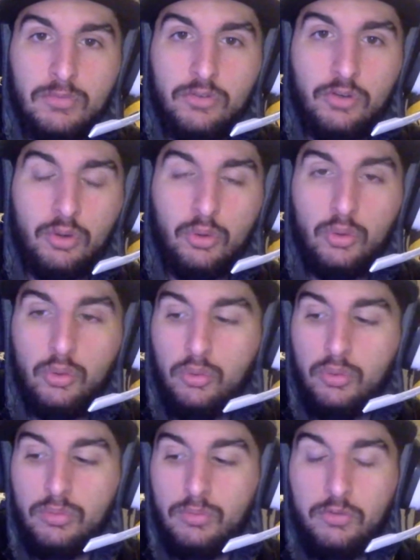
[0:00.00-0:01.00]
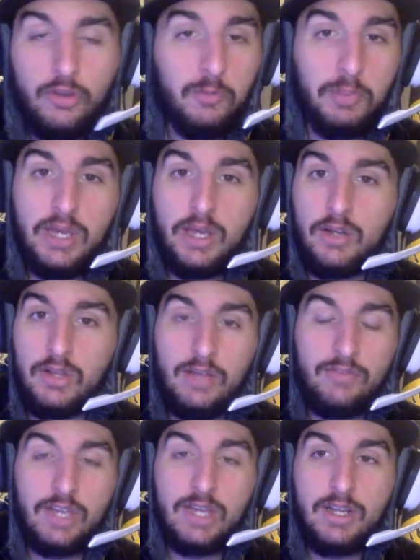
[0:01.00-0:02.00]
to just being a
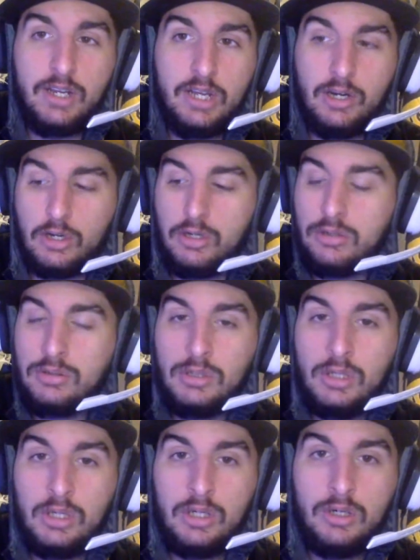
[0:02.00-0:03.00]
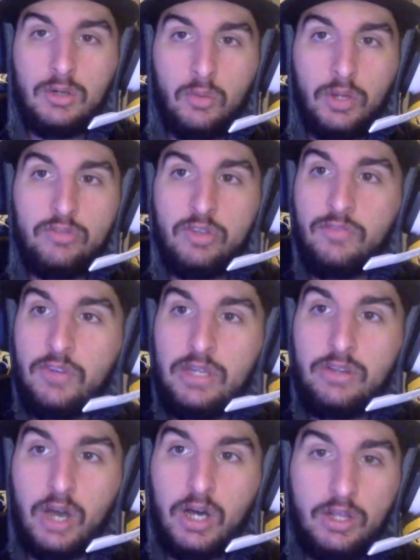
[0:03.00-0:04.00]
left-handed hitter, which if
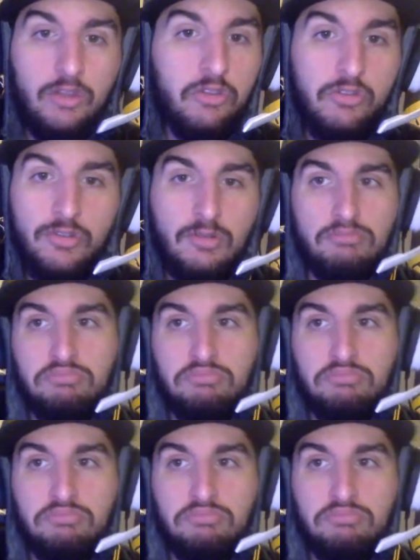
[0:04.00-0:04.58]
he does,